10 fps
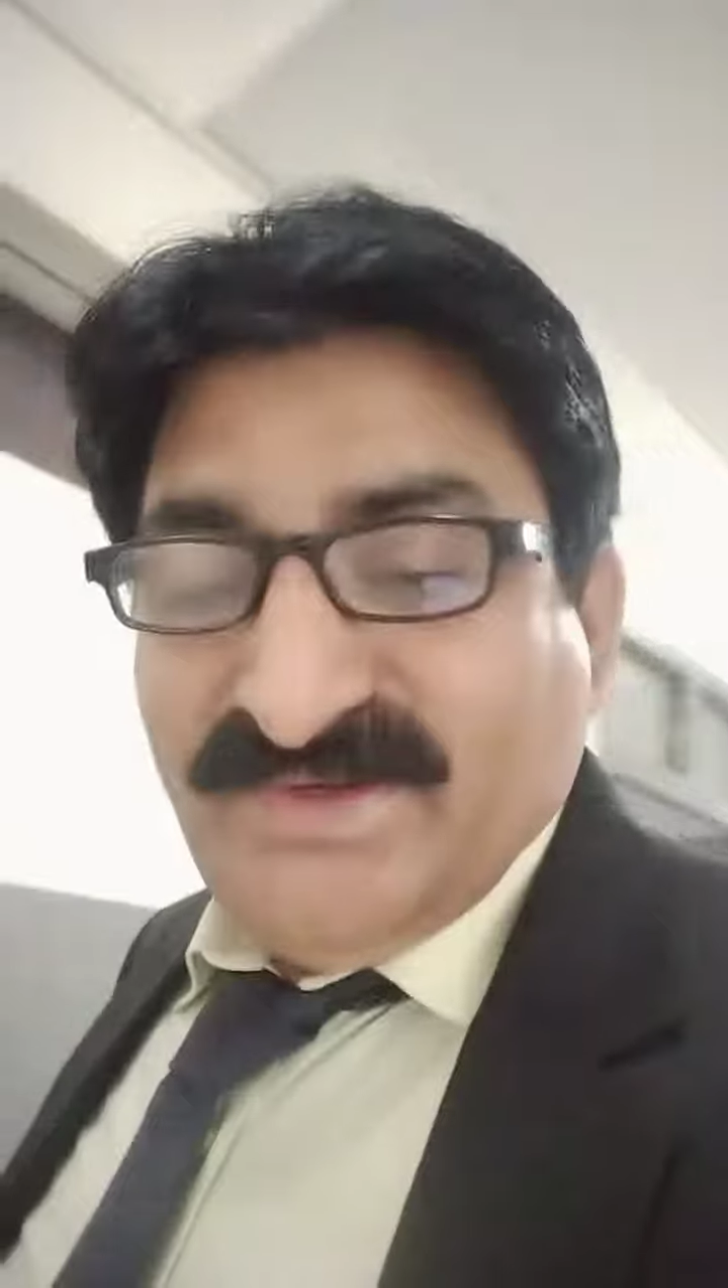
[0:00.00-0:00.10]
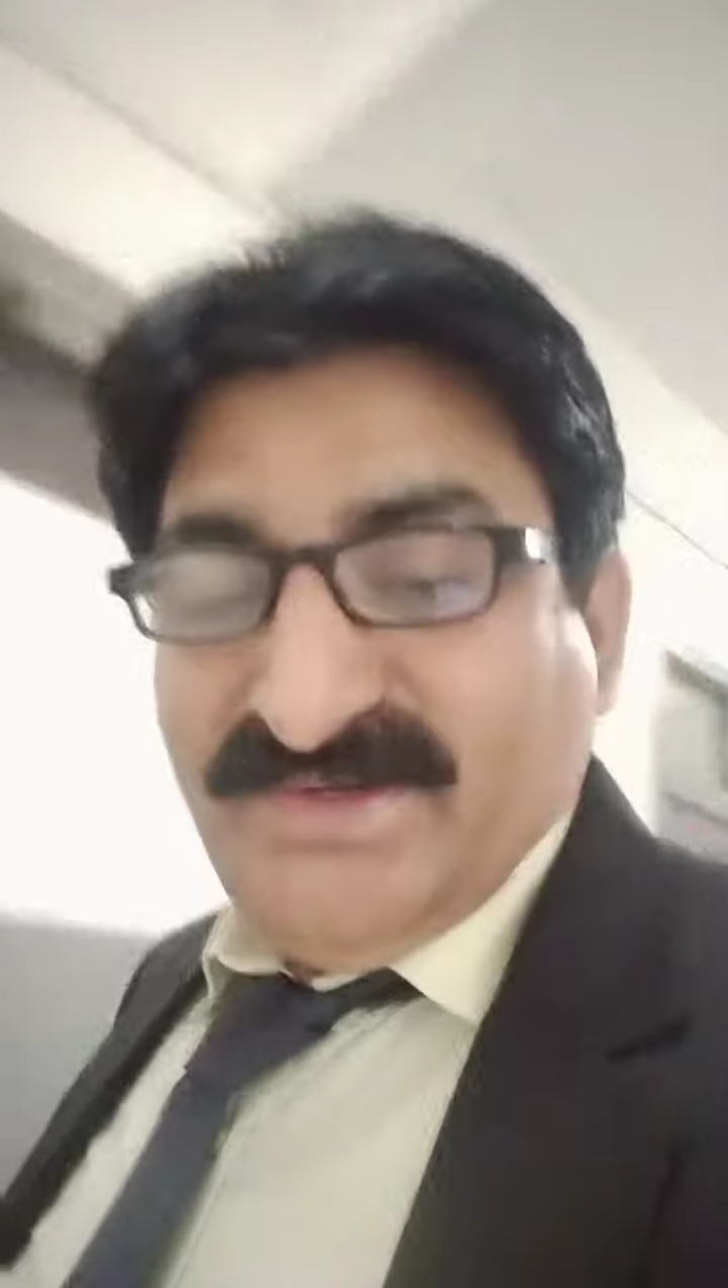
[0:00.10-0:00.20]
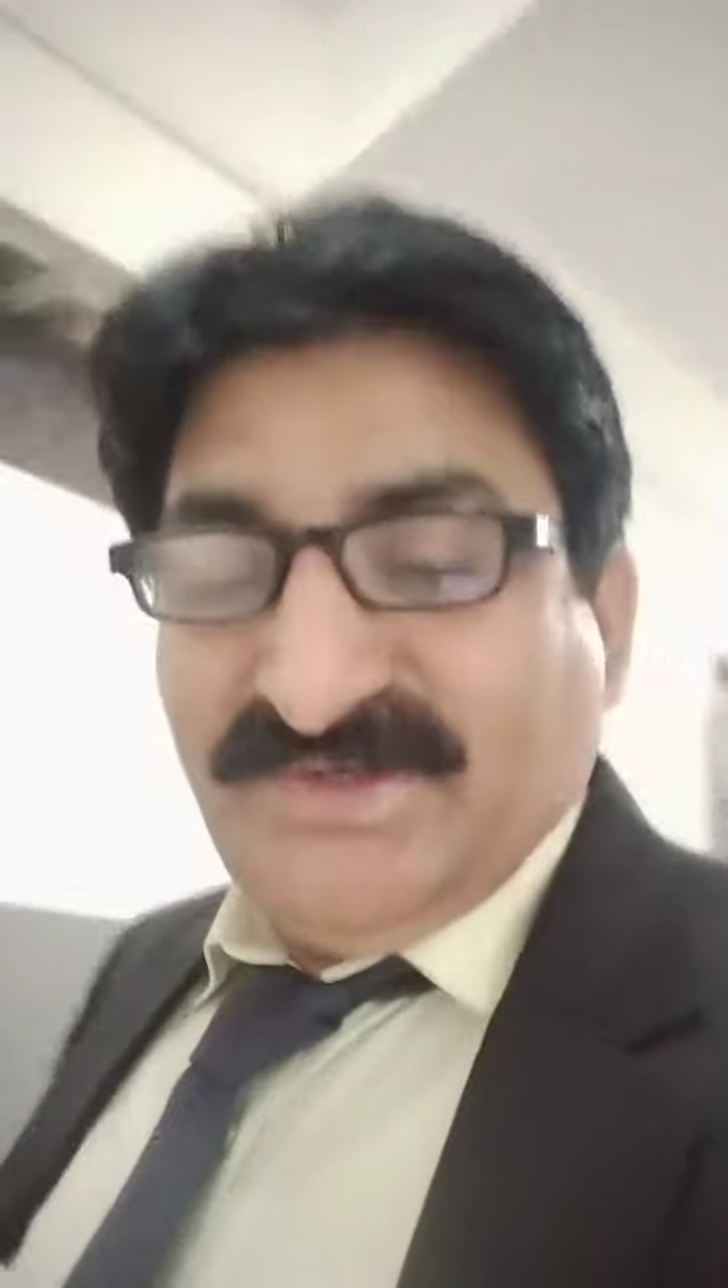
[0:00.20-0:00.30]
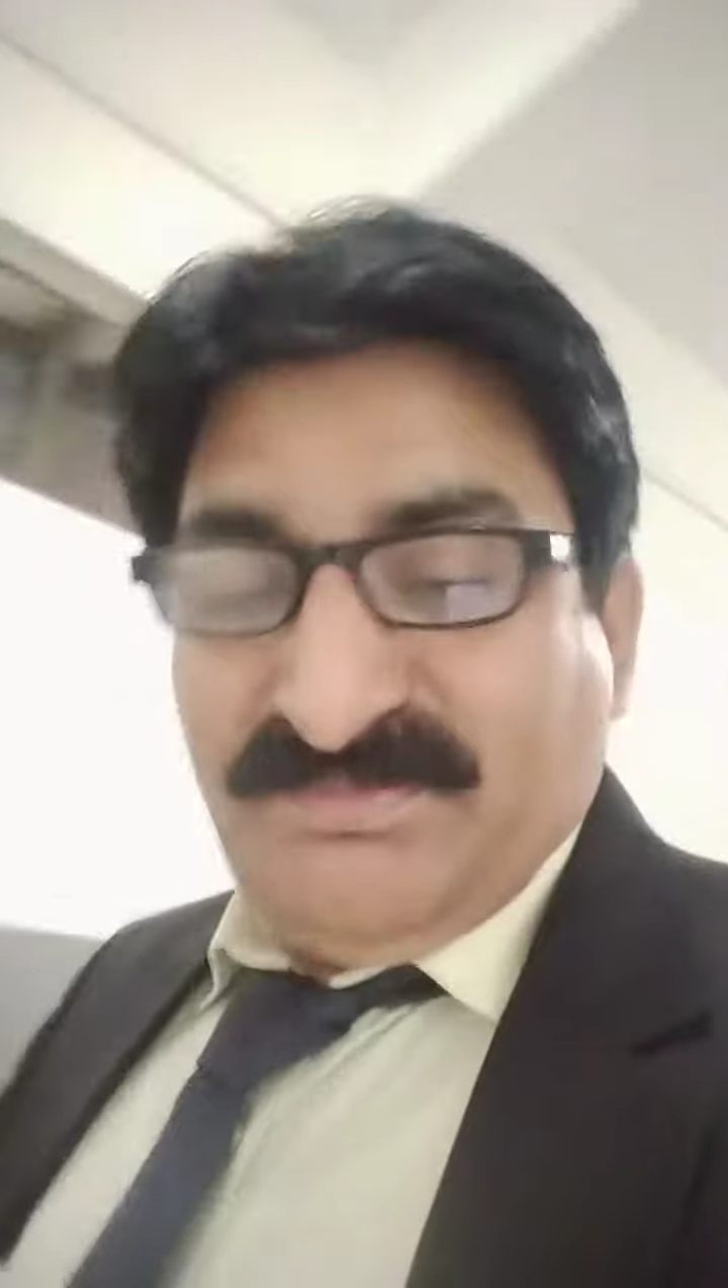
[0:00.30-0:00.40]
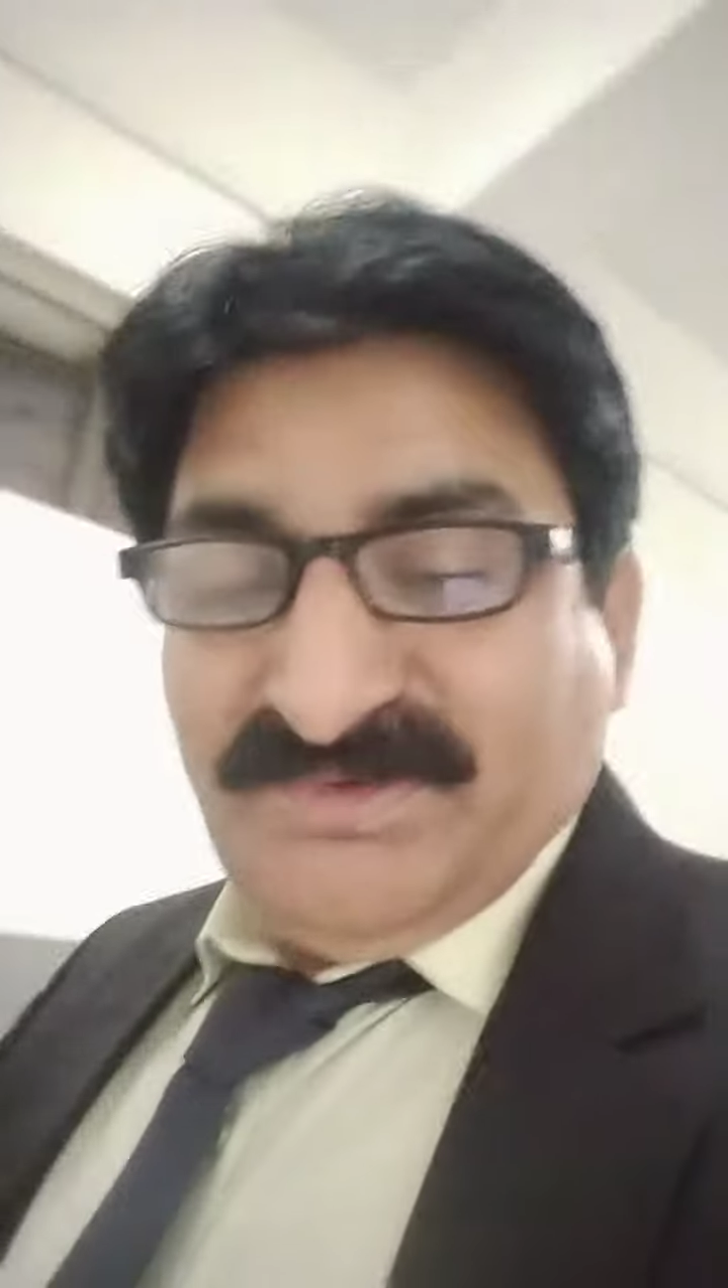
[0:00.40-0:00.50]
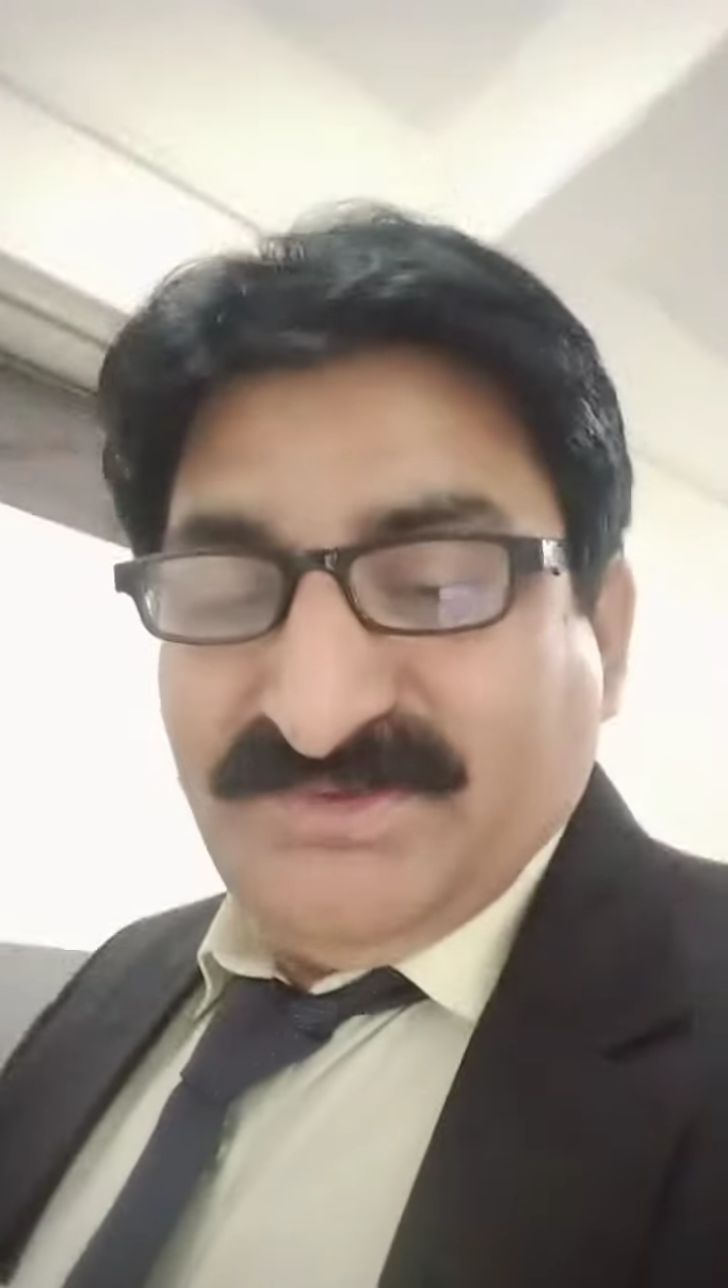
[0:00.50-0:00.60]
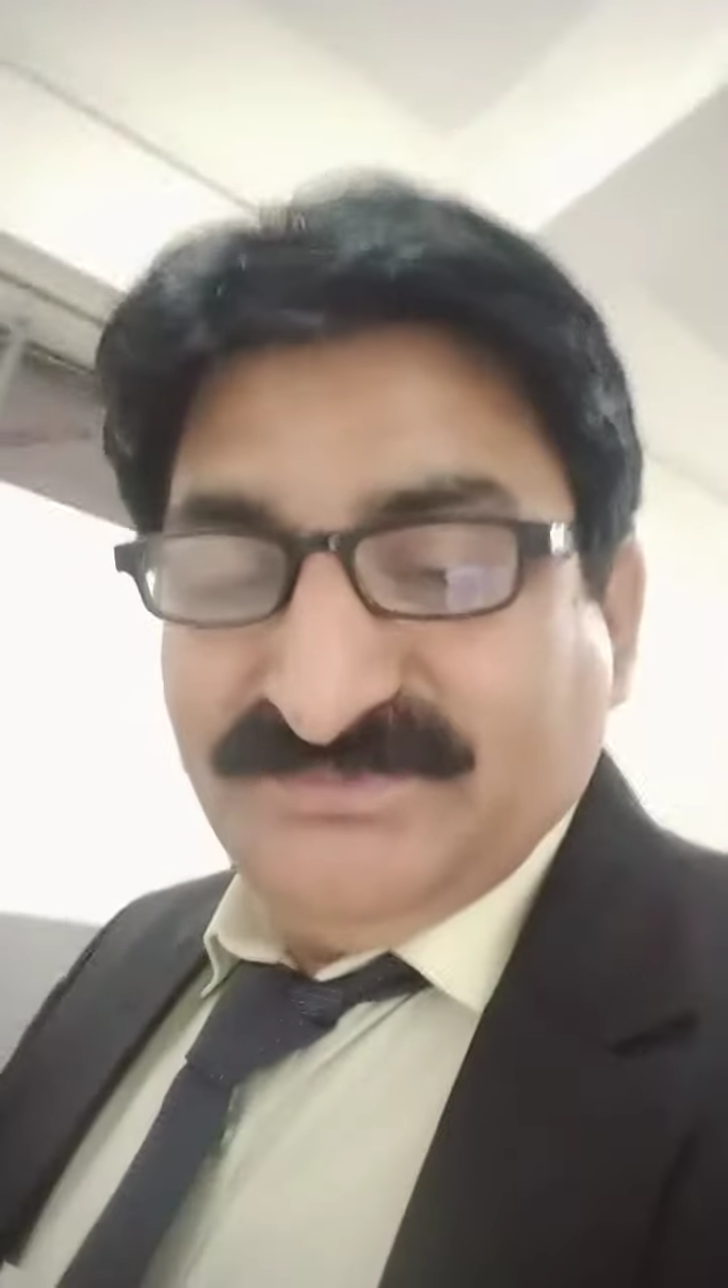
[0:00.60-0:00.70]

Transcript: ATP.